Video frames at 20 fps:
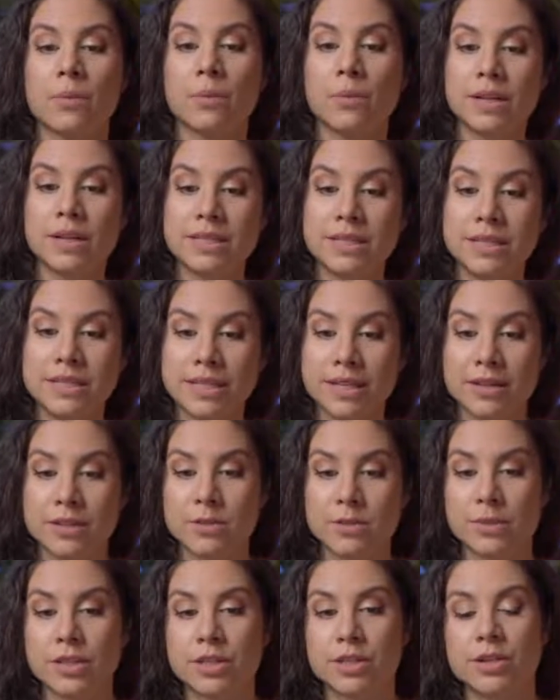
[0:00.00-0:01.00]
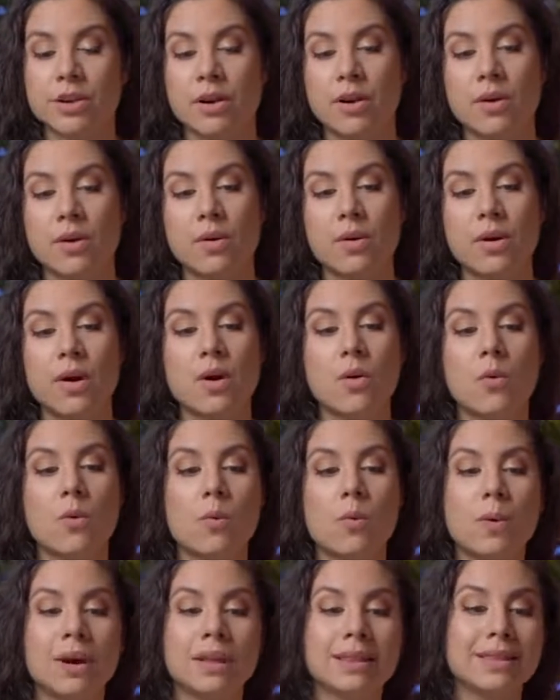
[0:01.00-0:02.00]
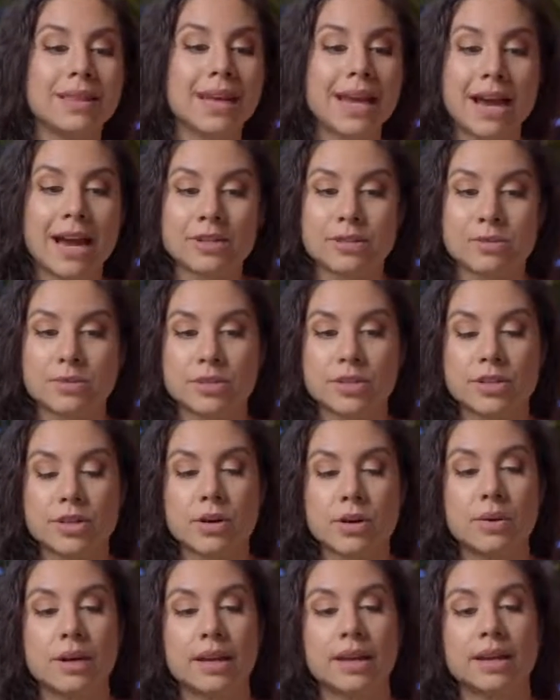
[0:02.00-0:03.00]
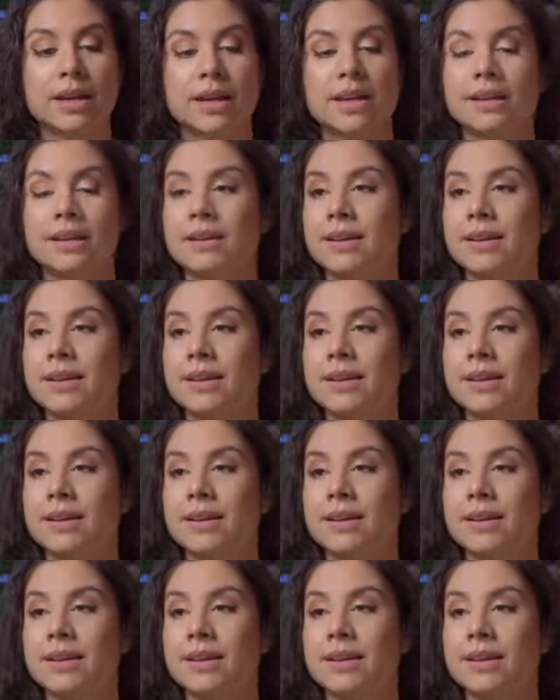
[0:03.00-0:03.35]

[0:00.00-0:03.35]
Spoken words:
what details we show, what layouts we're showing, and